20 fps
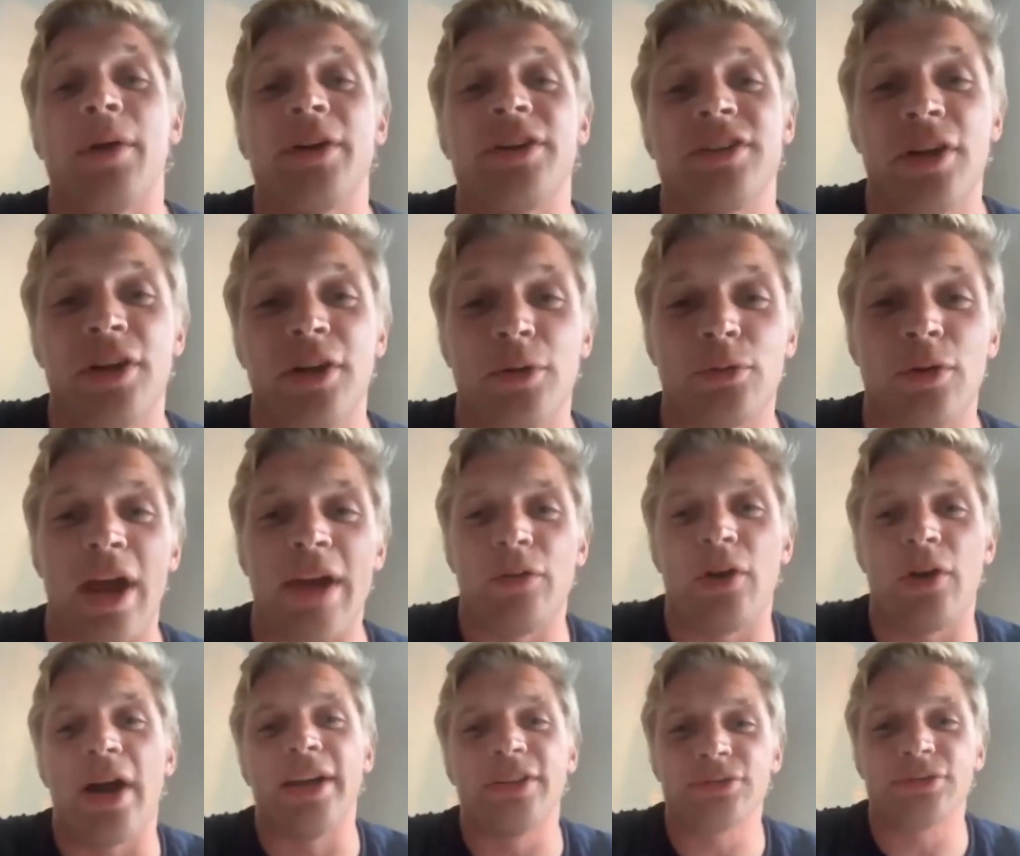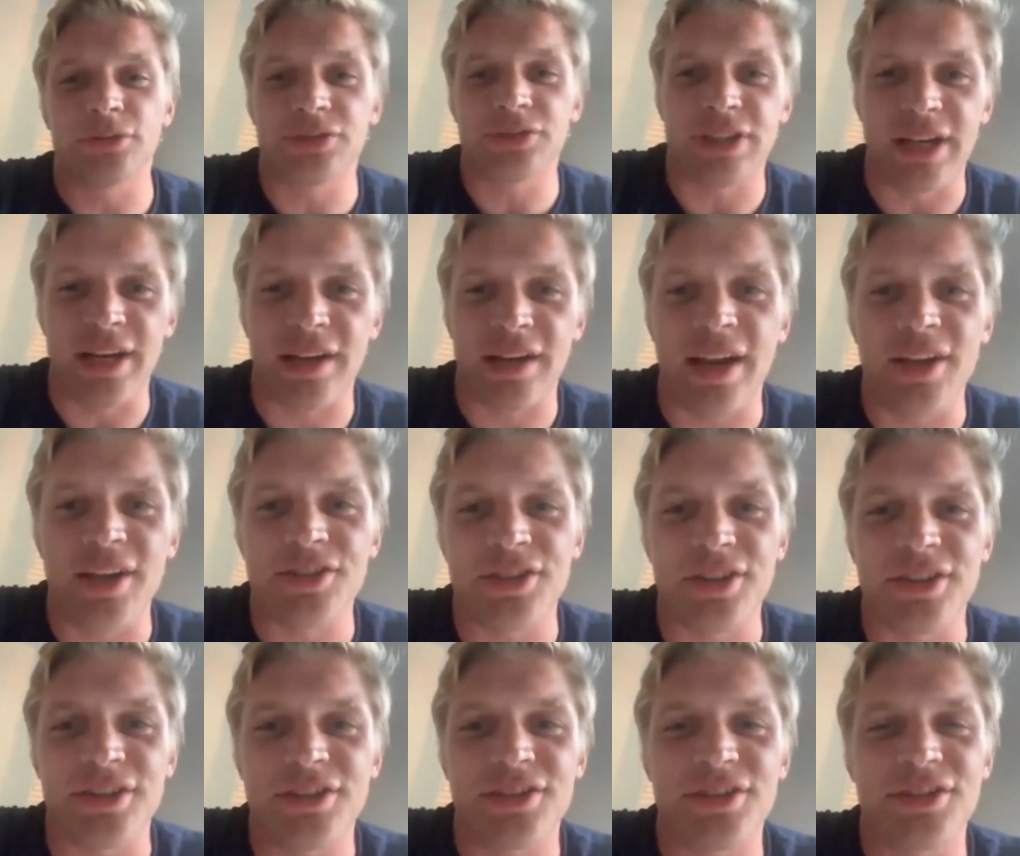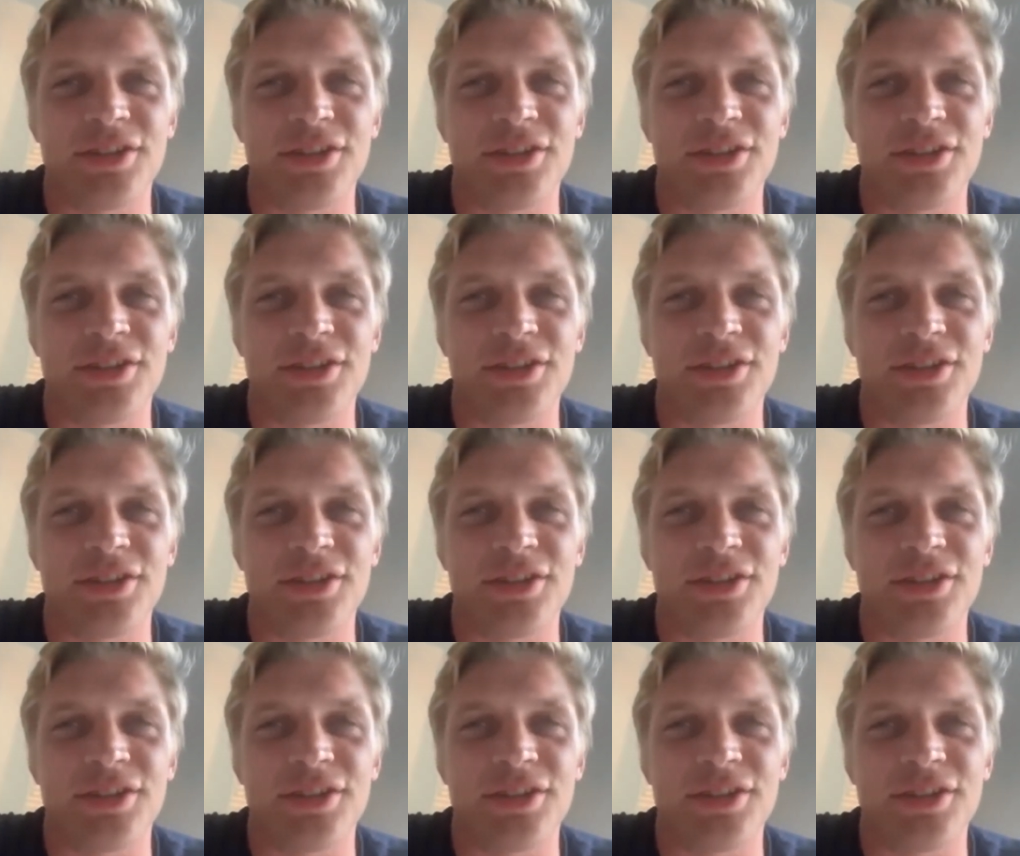to the rival high school, St. Ignatius.